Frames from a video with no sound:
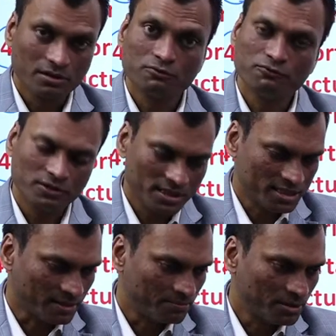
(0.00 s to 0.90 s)
For
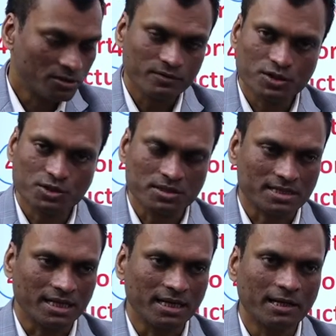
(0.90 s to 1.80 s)
example, questions
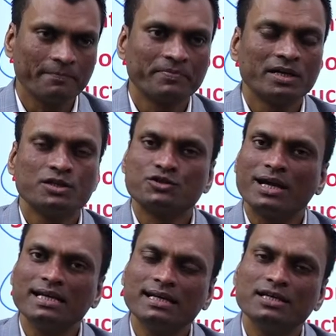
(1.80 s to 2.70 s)
like
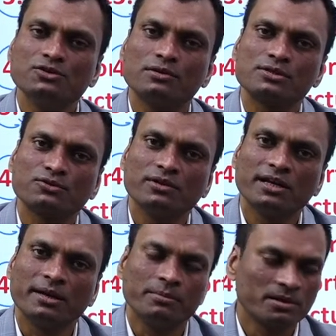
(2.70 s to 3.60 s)
China is also a
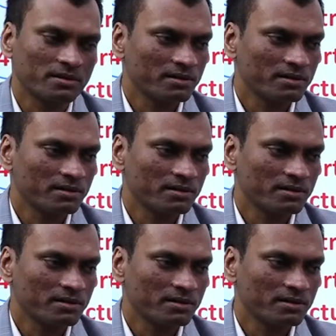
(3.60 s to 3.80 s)
neighbor